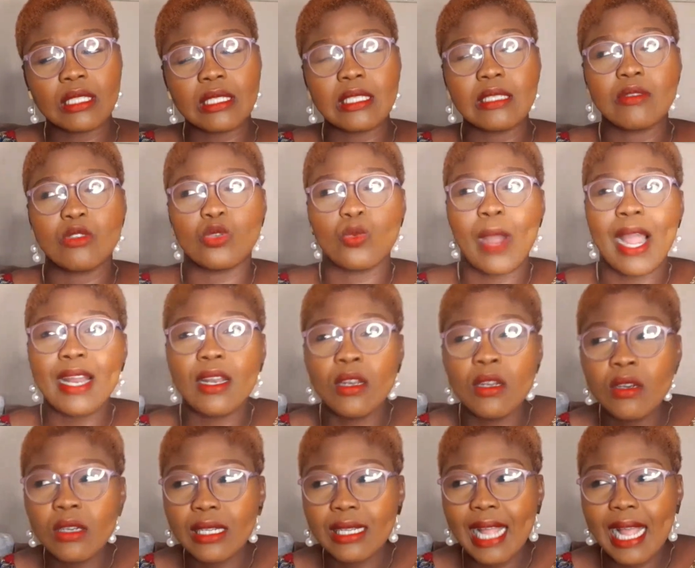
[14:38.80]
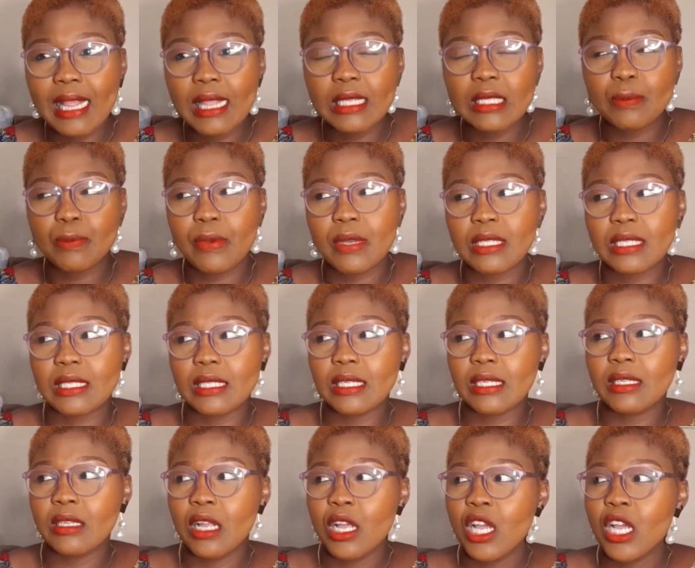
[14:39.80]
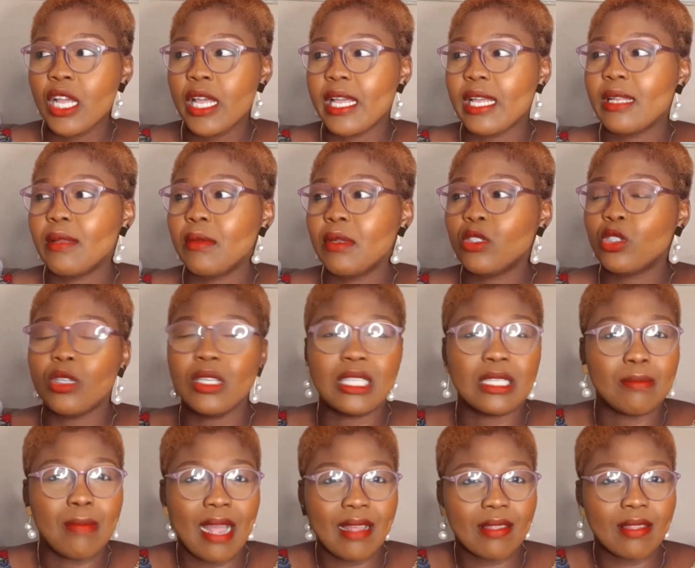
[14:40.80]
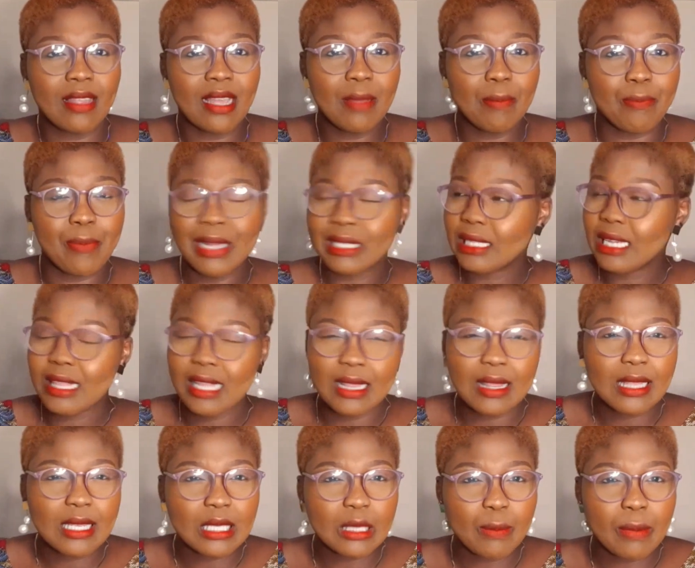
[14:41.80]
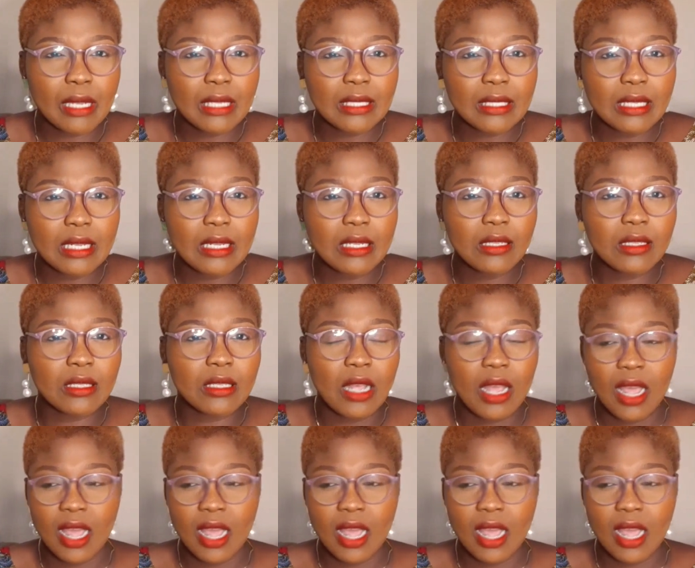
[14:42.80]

do I look like this person? Is my thing better than this person's?